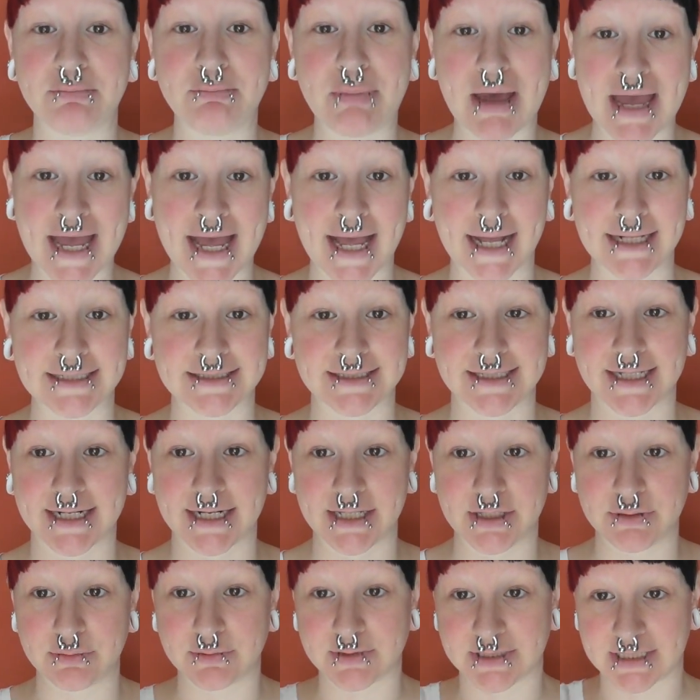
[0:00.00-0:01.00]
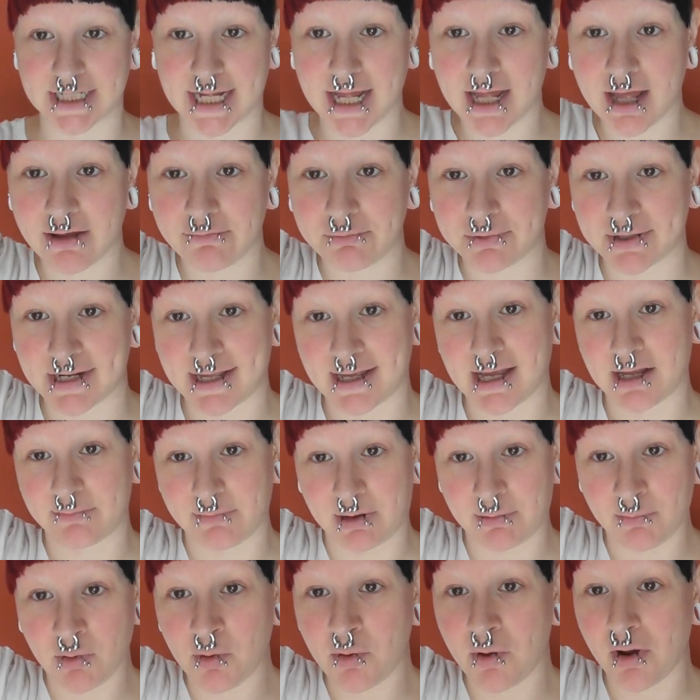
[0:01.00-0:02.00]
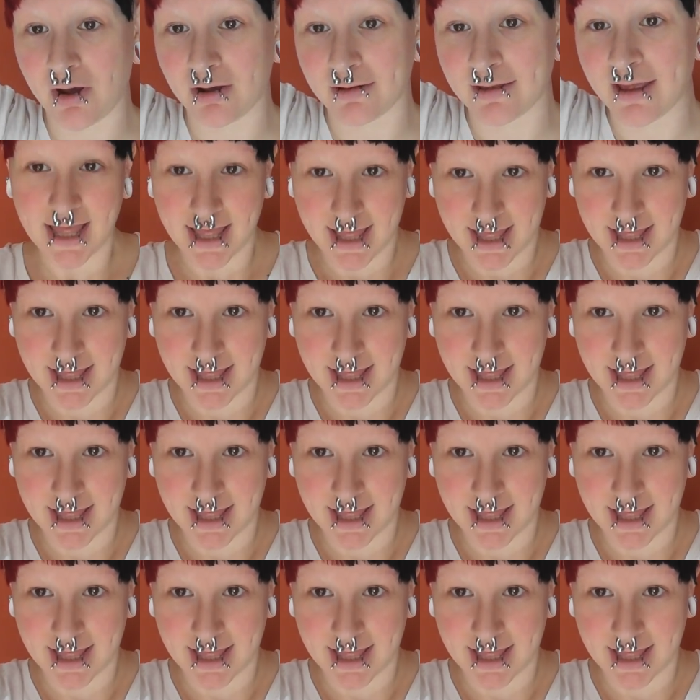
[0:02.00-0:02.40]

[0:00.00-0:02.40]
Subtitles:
bangs that I used to have when I had my mohawk.